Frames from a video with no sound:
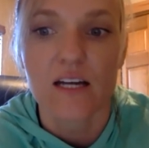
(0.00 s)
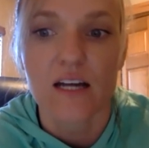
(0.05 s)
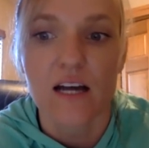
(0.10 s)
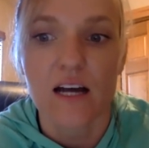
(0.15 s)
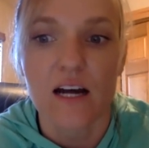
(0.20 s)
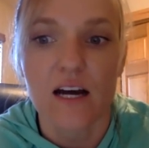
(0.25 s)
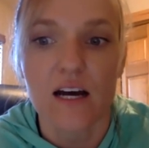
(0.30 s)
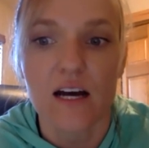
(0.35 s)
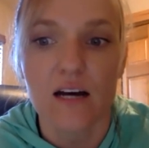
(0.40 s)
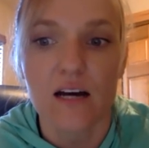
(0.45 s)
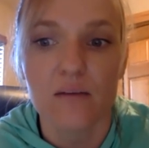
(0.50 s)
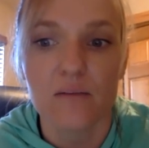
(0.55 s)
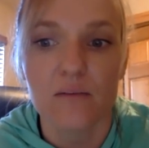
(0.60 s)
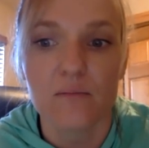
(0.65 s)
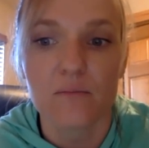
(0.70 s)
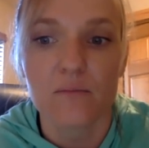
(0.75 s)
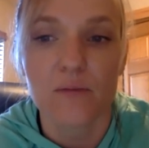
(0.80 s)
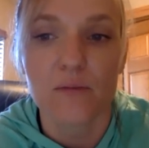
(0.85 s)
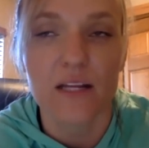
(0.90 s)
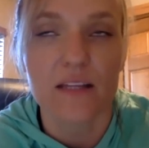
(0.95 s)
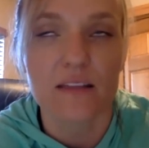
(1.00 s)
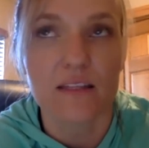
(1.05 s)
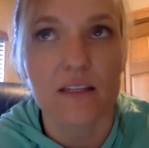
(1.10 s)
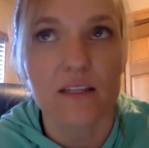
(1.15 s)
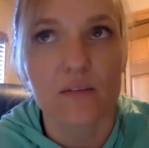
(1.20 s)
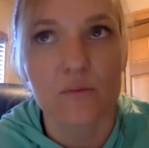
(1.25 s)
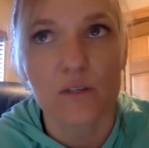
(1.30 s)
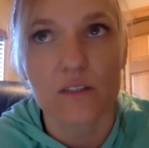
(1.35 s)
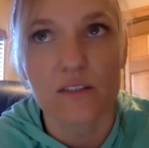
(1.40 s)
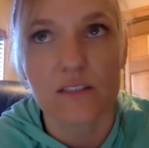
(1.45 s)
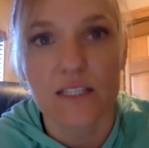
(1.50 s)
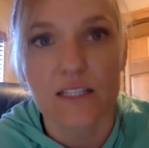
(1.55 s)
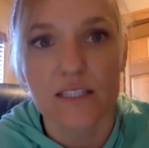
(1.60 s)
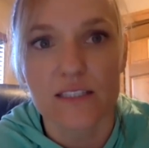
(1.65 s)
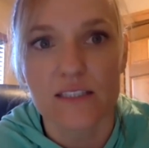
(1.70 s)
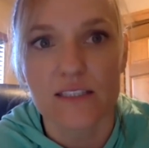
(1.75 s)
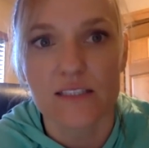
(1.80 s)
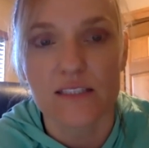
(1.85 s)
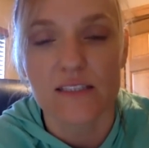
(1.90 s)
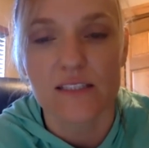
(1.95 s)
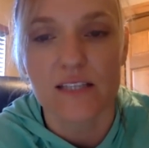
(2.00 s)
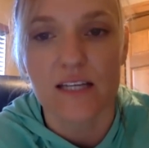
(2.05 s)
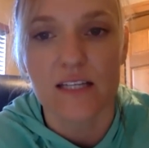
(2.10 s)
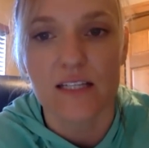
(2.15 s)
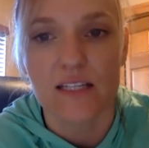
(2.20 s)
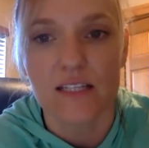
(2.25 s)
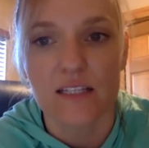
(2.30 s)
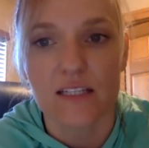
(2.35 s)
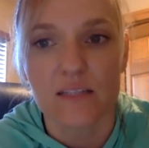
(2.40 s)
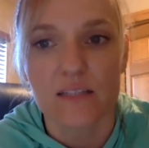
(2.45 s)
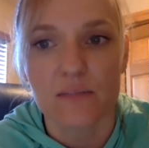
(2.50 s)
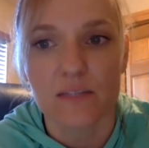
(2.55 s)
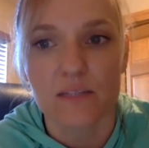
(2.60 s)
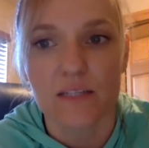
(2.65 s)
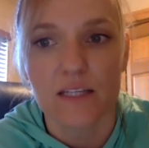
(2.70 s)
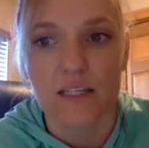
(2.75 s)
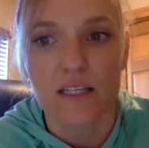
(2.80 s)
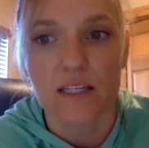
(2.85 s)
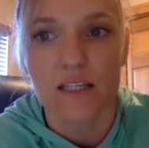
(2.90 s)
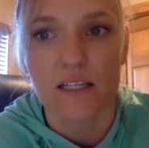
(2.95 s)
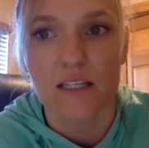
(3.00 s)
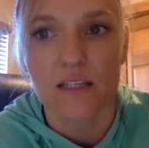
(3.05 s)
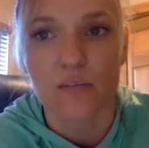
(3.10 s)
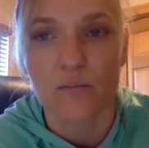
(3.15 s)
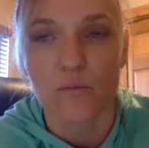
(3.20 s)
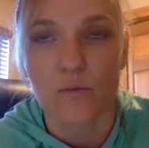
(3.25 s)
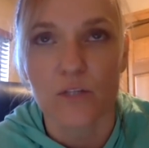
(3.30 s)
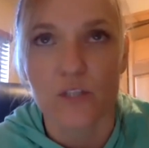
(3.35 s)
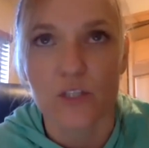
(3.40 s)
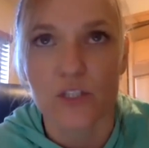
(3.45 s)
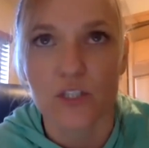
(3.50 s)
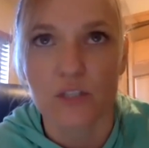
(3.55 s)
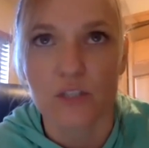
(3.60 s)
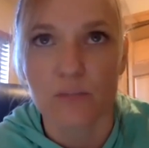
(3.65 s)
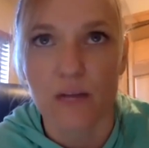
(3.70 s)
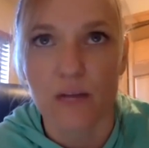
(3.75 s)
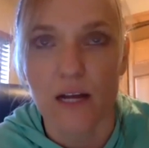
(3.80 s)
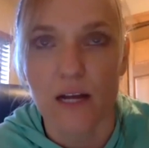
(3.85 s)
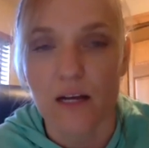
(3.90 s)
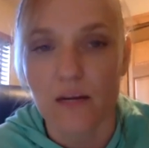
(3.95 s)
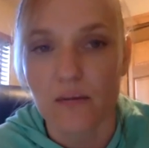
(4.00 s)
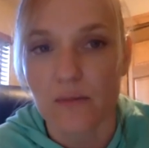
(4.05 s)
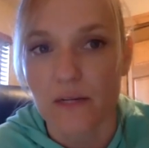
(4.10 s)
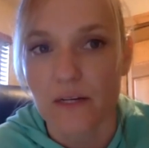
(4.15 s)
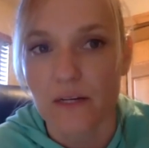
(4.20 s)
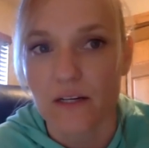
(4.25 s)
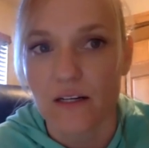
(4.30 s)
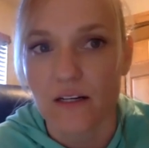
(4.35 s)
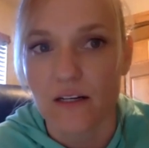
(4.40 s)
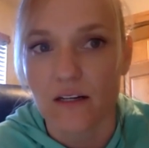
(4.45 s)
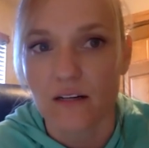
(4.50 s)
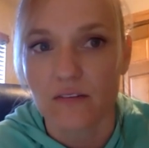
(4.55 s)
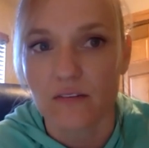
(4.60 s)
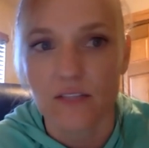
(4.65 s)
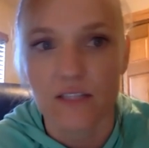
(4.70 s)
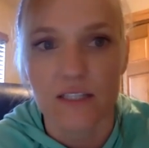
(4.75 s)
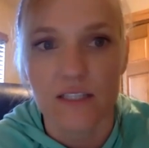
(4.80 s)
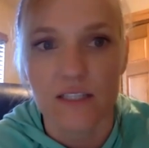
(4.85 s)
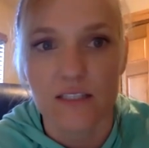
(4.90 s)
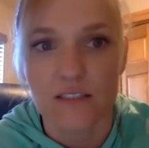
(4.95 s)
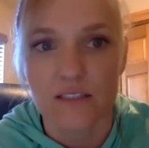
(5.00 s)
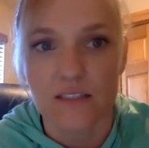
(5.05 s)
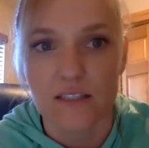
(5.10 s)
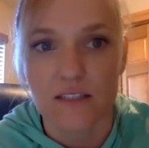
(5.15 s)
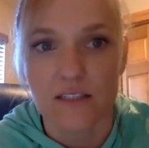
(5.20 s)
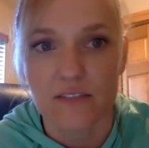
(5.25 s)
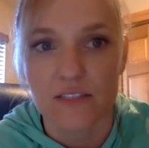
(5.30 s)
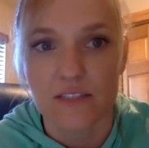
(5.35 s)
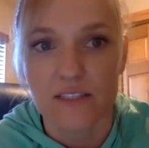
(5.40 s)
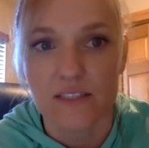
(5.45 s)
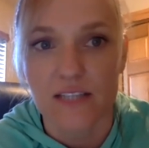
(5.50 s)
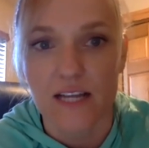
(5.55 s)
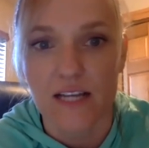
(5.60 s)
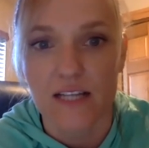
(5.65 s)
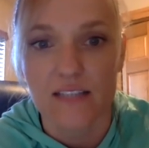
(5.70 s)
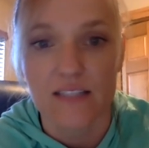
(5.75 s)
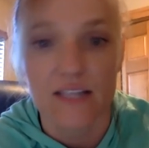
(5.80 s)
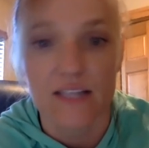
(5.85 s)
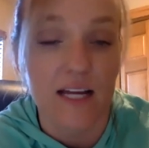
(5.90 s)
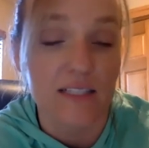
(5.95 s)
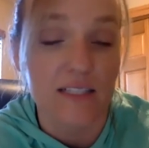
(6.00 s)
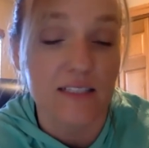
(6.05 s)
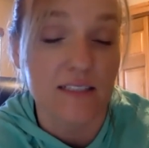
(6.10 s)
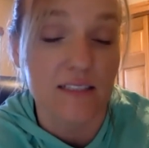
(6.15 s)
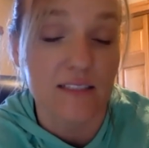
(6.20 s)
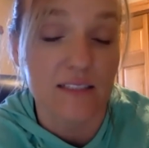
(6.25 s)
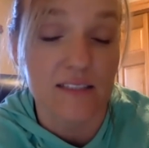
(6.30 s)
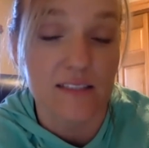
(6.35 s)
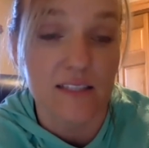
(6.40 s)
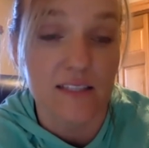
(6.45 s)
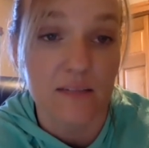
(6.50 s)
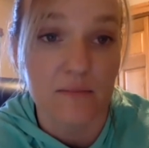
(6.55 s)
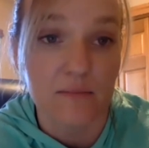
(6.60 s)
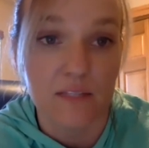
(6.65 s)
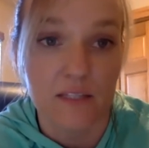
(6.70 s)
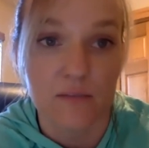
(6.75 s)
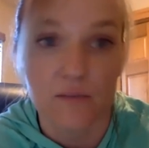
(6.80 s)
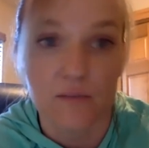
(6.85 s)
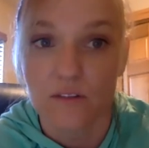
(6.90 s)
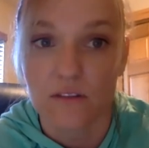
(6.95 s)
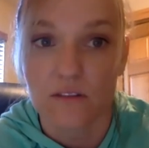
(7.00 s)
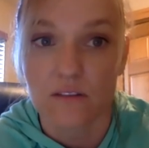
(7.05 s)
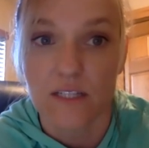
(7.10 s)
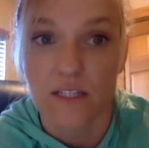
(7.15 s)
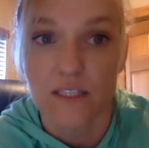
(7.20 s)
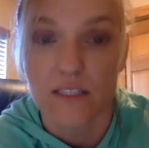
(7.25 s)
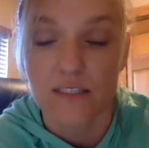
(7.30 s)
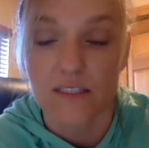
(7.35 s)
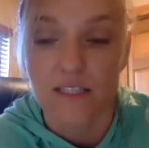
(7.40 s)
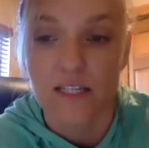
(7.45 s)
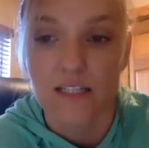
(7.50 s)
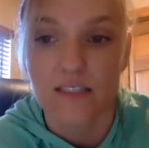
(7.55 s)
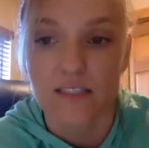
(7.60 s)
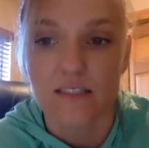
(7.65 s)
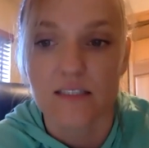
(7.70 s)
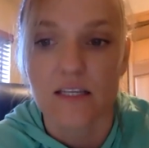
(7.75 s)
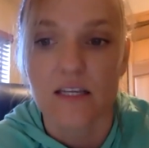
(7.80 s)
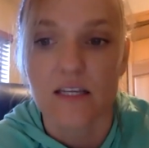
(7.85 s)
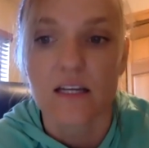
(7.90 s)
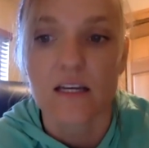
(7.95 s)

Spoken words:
But I think what Lacey said in the beginning, where she bought a pair of leggings in every size, I did the same thing with light and tights.